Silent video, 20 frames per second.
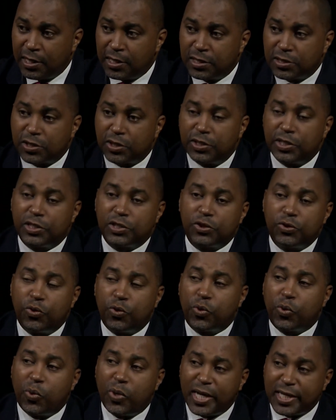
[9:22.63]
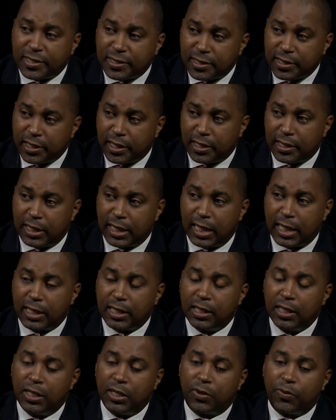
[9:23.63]
So there's no question that
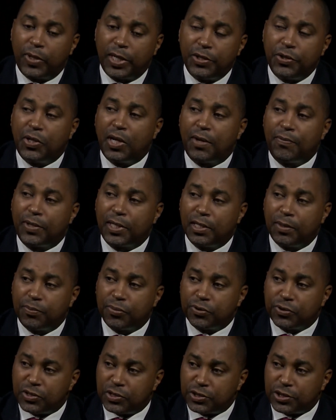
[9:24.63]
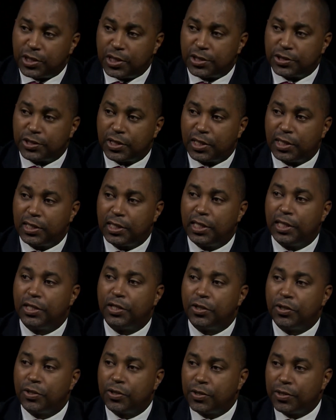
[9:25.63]
when you have a depreciation, it
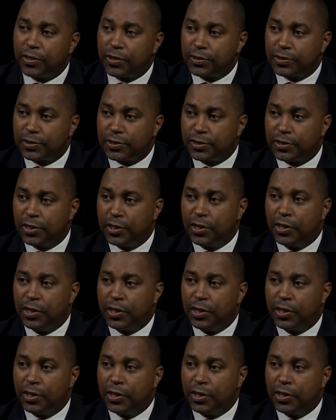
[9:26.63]
hurts